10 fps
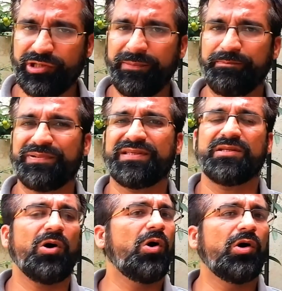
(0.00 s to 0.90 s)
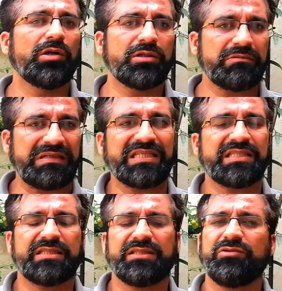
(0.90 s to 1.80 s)
tips or
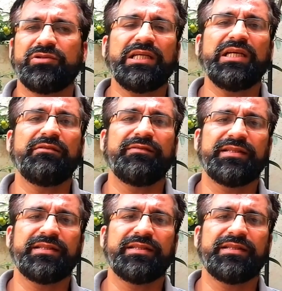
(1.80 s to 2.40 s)
tricks to deal